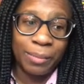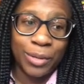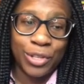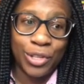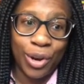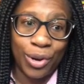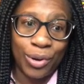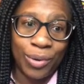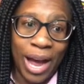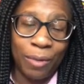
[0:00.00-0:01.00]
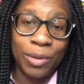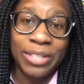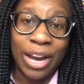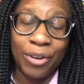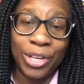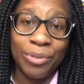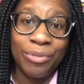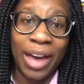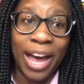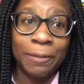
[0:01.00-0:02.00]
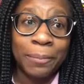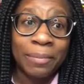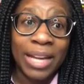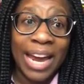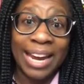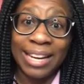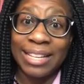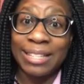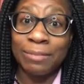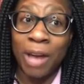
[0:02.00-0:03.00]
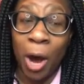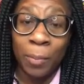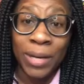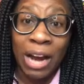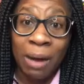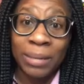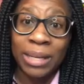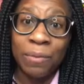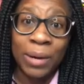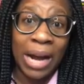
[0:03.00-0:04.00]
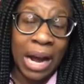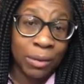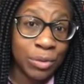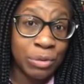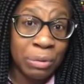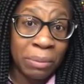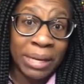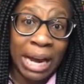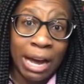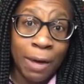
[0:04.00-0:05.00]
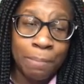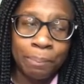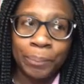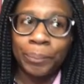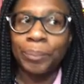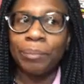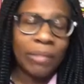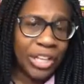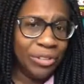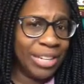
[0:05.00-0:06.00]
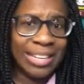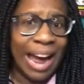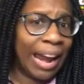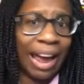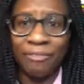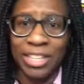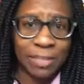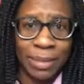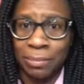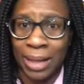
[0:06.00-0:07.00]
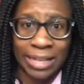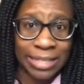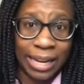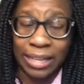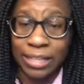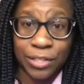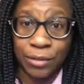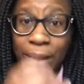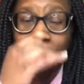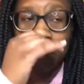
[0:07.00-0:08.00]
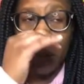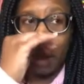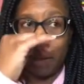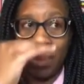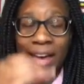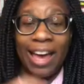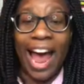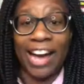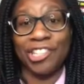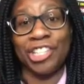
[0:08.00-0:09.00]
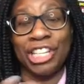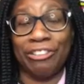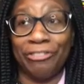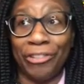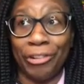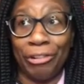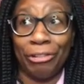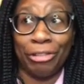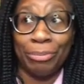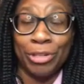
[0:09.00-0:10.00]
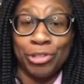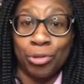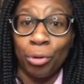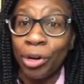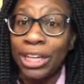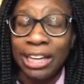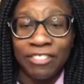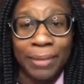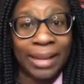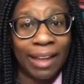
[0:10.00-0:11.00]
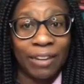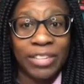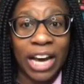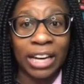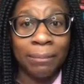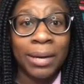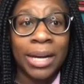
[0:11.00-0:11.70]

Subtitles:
So I will tell you that it is up and coming. When I was growing up, you did not have this many Black stylists around. Actually, for the majority of my lifetime,